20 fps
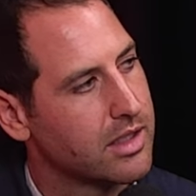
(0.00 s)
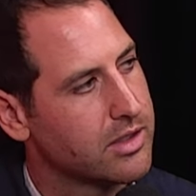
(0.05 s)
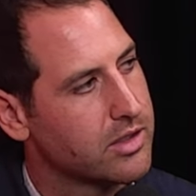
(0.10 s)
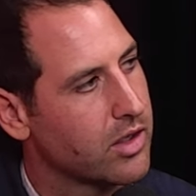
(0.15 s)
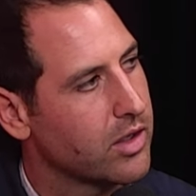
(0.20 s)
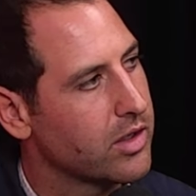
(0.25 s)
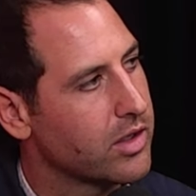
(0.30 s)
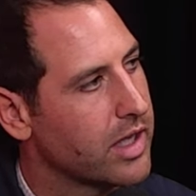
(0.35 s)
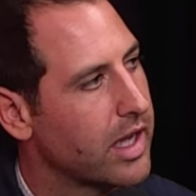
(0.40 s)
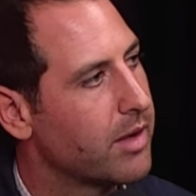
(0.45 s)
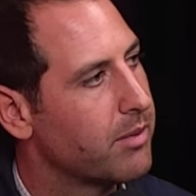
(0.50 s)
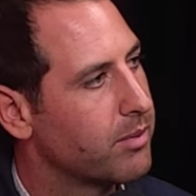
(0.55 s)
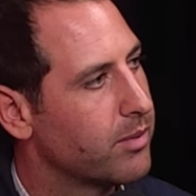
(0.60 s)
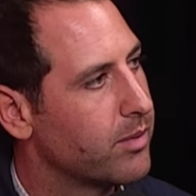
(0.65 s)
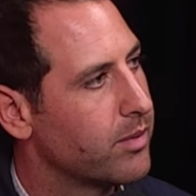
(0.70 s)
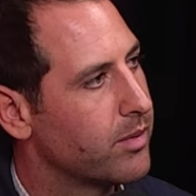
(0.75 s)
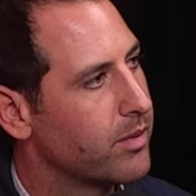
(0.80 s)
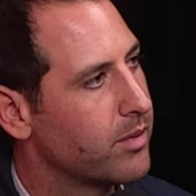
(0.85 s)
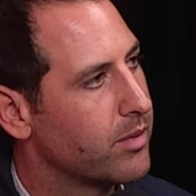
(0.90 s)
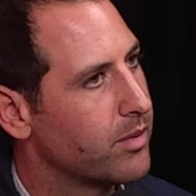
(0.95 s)
So yeah,
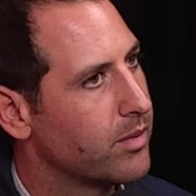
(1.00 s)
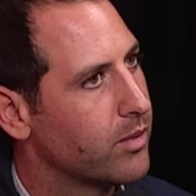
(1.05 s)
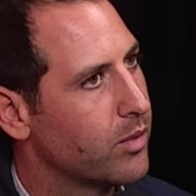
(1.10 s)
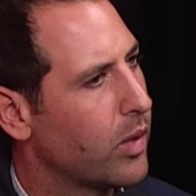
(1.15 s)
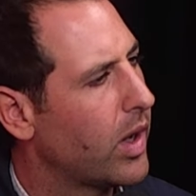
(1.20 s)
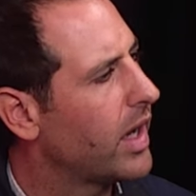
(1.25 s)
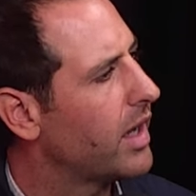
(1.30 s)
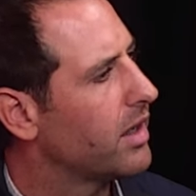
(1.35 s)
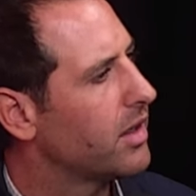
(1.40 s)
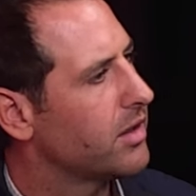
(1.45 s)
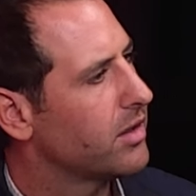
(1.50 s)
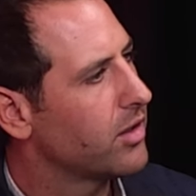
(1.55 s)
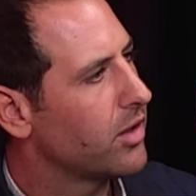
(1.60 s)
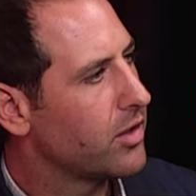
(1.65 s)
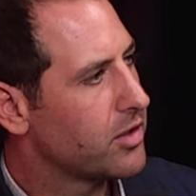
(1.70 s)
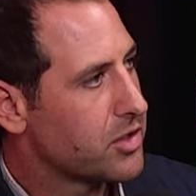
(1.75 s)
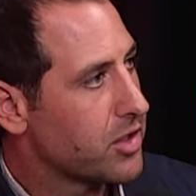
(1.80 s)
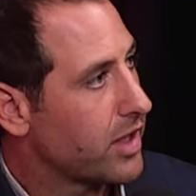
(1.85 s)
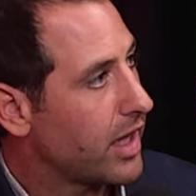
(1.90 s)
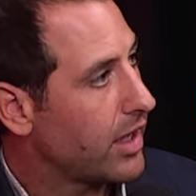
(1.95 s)
wait,
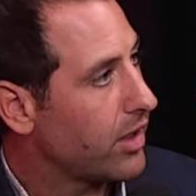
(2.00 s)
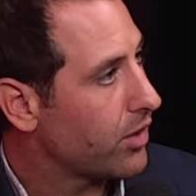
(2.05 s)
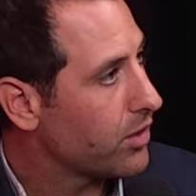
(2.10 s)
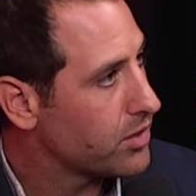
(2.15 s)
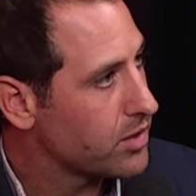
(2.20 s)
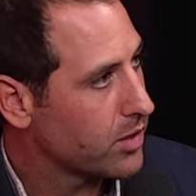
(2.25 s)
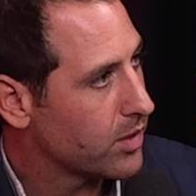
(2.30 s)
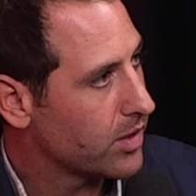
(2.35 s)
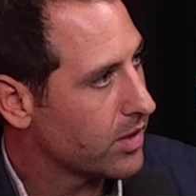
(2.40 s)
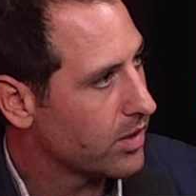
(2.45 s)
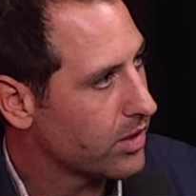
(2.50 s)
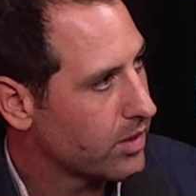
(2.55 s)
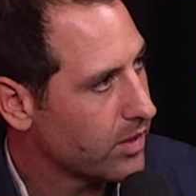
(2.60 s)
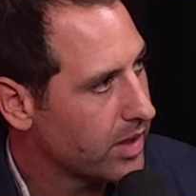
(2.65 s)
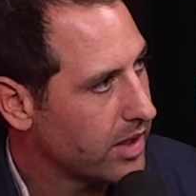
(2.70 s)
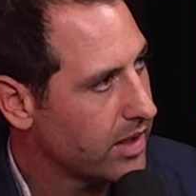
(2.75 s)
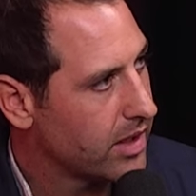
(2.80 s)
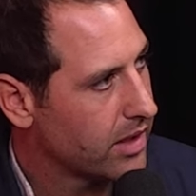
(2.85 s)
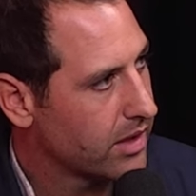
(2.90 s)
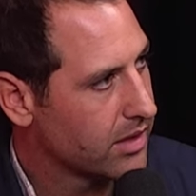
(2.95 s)
no. So they don't do it at
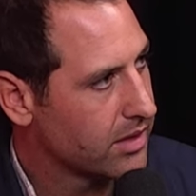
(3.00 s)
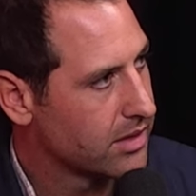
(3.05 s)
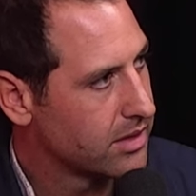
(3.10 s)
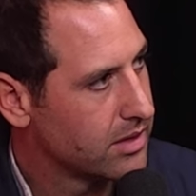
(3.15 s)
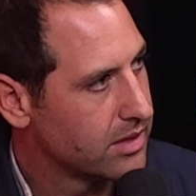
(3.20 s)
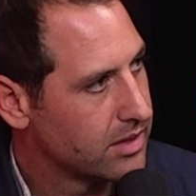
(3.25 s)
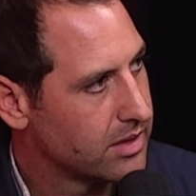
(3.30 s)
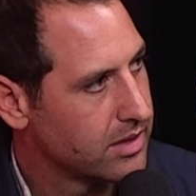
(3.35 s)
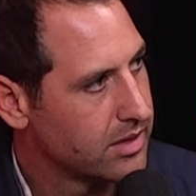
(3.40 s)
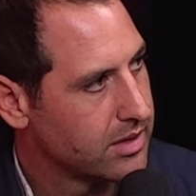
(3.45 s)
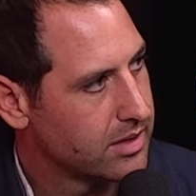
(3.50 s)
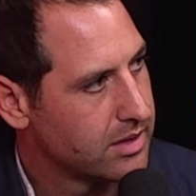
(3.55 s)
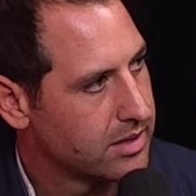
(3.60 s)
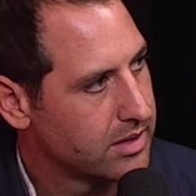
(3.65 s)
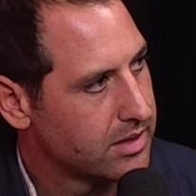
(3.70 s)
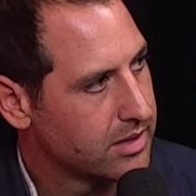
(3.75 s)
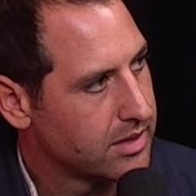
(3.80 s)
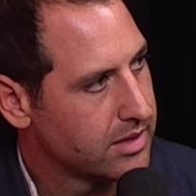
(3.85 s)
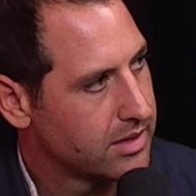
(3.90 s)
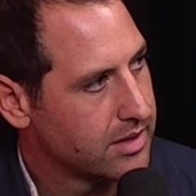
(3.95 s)
all either. I don't think so.
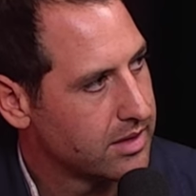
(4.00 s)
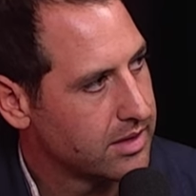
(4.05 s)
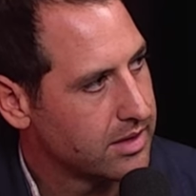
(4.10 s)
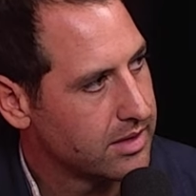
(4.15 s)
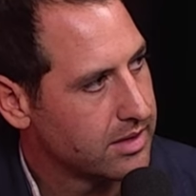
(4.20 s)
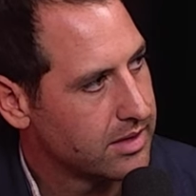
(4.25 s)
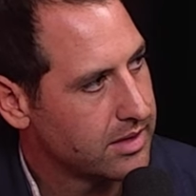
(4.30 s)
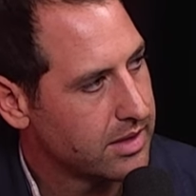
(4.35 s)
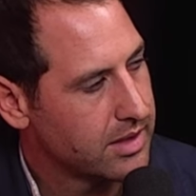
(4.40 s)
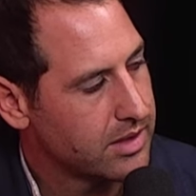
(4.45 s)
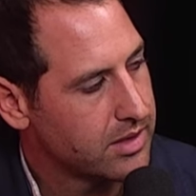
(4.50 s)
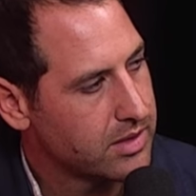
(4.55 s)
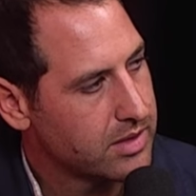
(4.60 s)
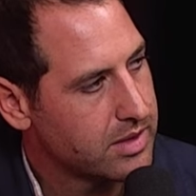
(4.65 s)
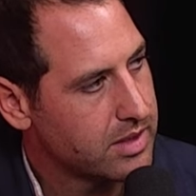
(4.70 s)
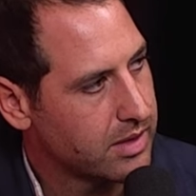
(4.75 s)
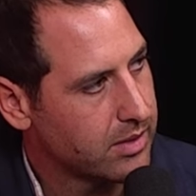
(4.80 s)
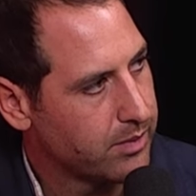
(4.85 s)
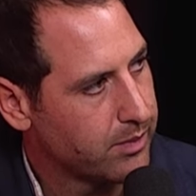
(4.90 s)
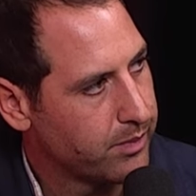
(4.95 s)

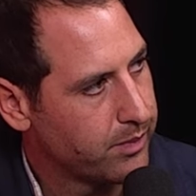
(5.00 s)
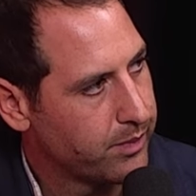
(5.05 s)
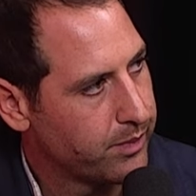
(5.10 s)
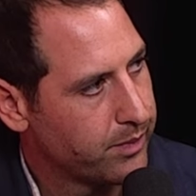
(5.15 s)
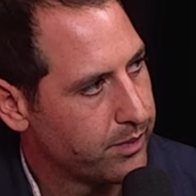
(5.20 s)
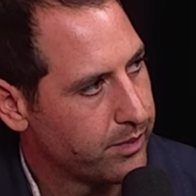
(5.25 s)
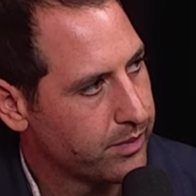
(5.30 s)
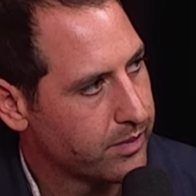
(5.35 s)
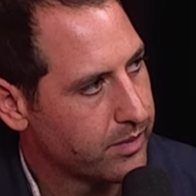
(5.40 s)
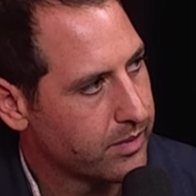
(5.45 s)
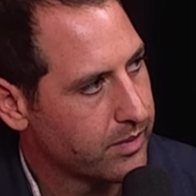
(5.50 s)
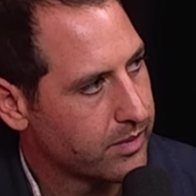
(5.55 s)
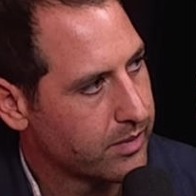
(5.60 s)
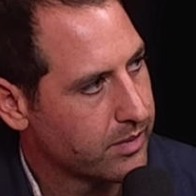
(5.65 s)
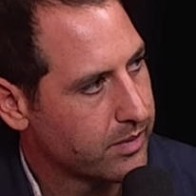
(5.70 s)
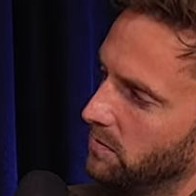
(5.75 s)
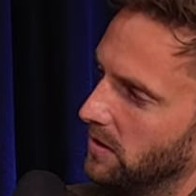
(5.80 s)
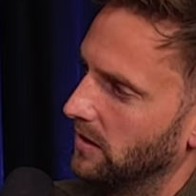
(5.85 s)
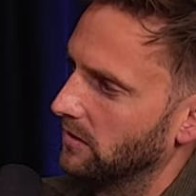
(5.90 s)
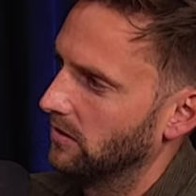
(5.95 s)
Interesting.
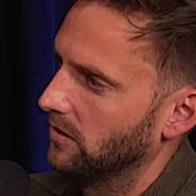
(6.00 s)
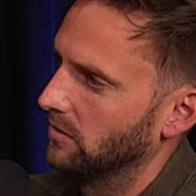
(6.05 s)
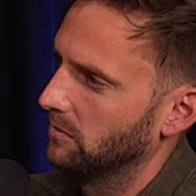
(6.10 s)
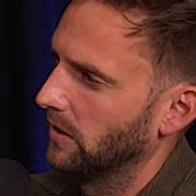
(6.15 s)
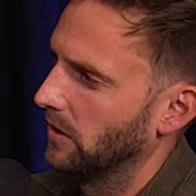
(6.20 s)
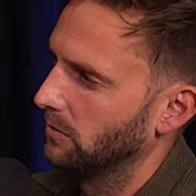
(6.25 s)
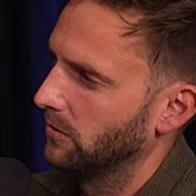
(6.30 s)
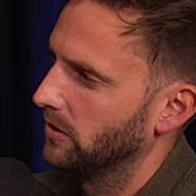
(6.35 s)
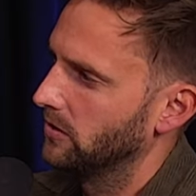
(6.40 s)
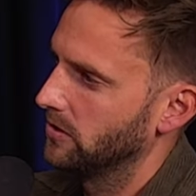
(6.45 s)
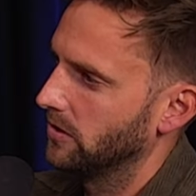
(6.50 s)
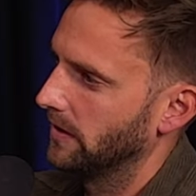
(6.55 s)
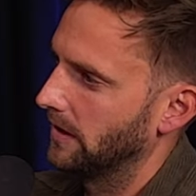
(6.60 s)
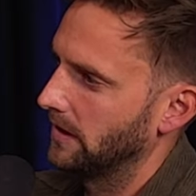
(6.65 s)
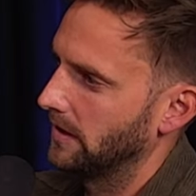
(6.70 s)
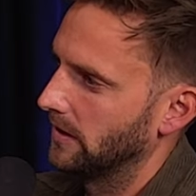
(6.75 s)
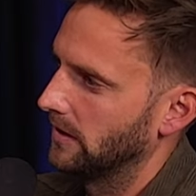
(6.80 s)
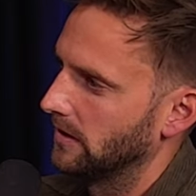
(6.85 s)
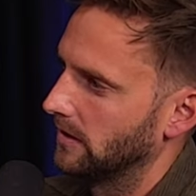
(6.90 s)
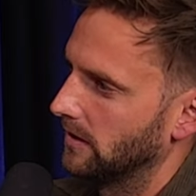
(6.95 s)
I could be wrong, but I'm pretty sure
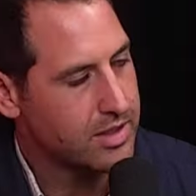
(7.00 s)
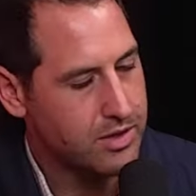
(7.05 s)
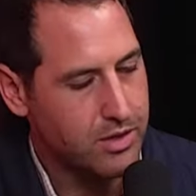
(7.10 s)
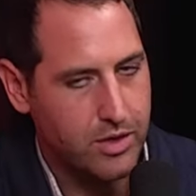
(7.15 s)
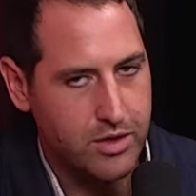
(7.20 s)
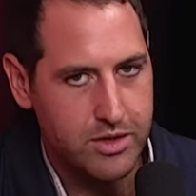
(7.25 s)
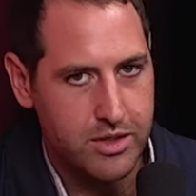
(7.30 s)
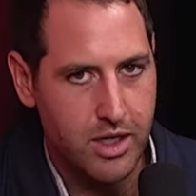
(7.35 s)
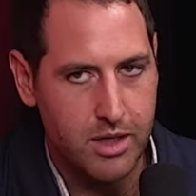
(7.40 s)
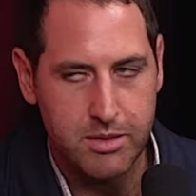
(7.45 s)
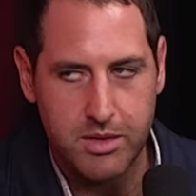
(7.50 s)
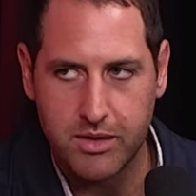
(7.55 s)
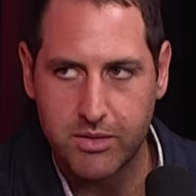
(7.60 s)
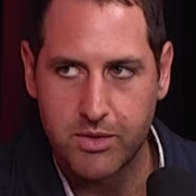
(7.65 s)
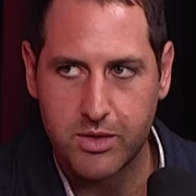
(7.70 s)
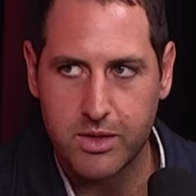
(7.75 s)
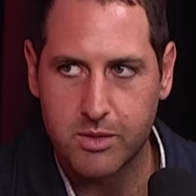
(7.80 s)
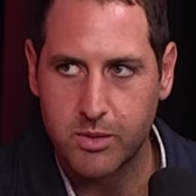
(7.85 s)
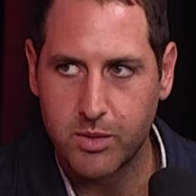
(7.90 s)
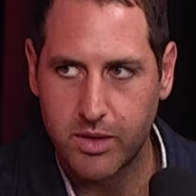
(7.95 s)
they don't. Because there's no time
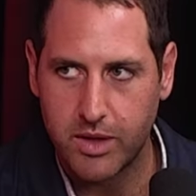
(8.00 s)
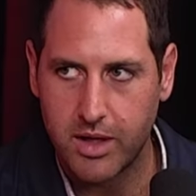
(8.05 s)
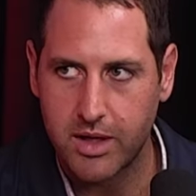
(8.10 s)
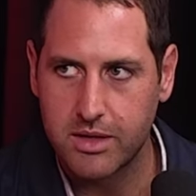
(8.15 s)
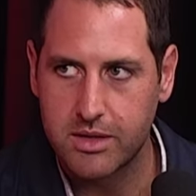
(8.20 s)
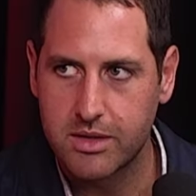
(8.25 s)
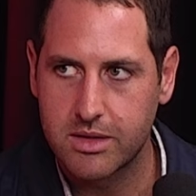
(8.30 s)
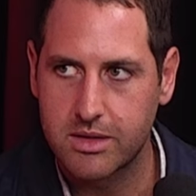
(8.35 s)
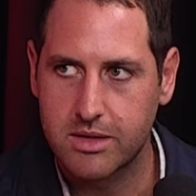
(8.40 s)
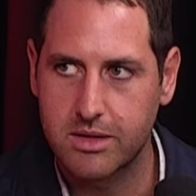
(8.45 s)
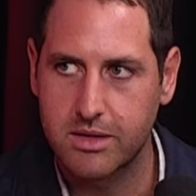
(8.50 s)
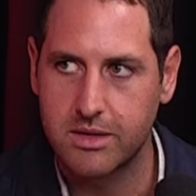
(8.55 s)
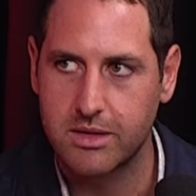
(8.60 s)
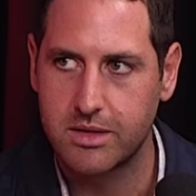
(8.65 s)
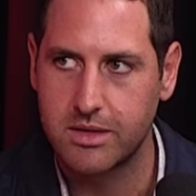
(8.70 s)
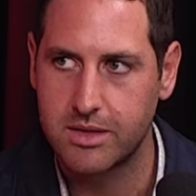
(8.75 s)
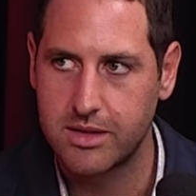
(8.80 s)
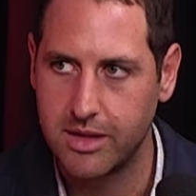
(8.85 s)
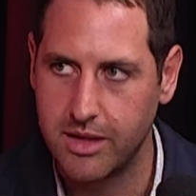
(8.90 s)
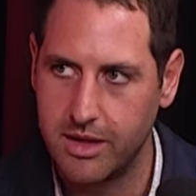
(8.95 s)
difference with us,
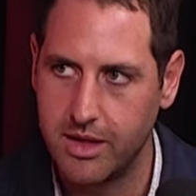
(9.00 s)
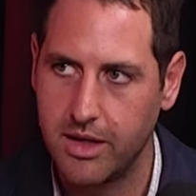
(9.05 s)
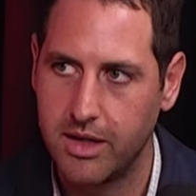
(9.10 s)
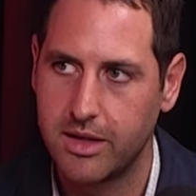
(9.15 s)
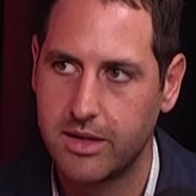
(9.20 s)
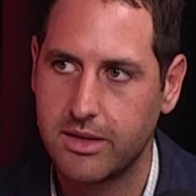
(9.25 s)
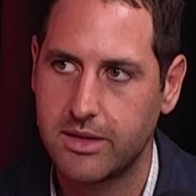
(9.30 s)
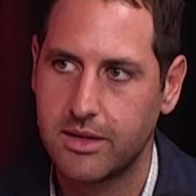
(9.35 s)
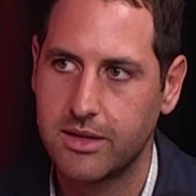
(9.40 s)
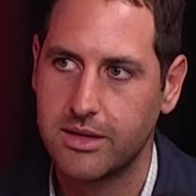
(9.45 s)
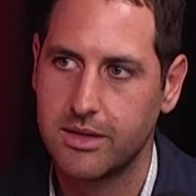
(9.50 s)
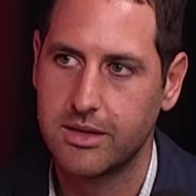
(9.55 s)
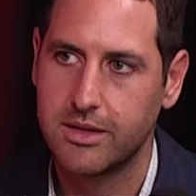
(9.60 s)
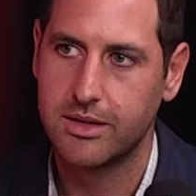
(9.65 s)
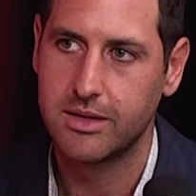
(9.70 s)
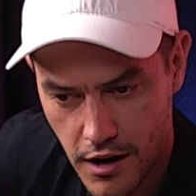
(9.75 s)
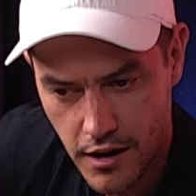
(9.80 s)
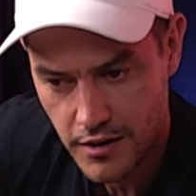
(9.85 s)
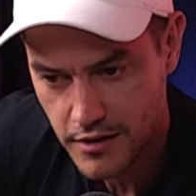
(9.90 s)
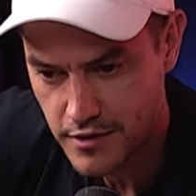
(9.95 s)
Sydney.
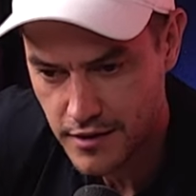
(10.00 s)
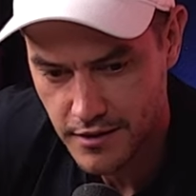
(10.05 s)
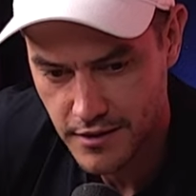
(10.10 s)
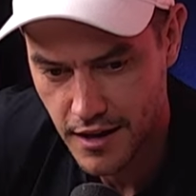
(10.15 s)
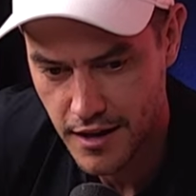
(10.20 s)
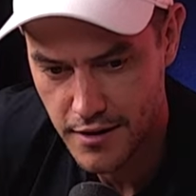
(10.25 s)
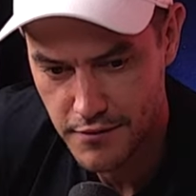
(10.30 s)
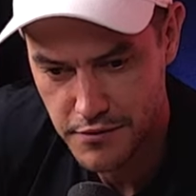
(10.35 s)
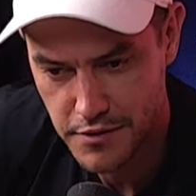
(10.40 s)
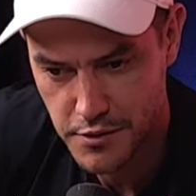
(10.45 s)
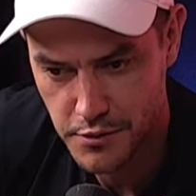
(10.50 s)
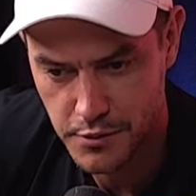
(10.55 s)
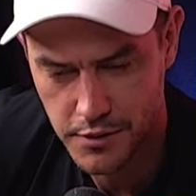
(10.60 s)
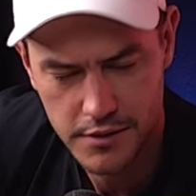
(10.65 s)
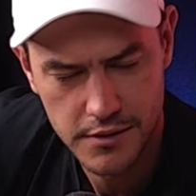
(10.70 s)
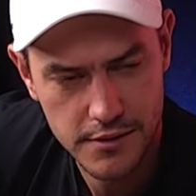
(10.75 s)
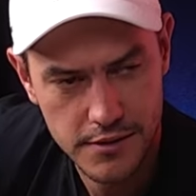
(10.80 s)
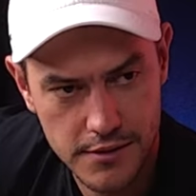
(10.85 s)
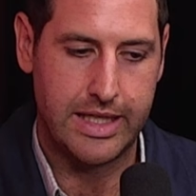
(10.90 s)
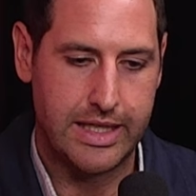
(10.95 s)
I don't think they ever do it.
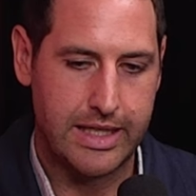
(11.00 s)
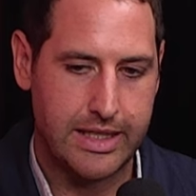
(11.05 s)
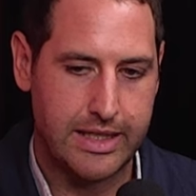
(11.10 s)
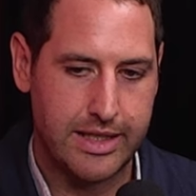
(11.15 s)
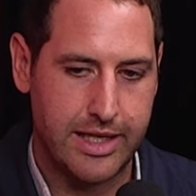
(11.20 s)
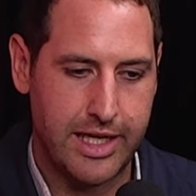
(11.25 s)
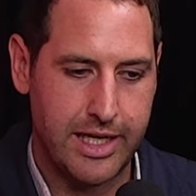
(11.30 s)
Yeah.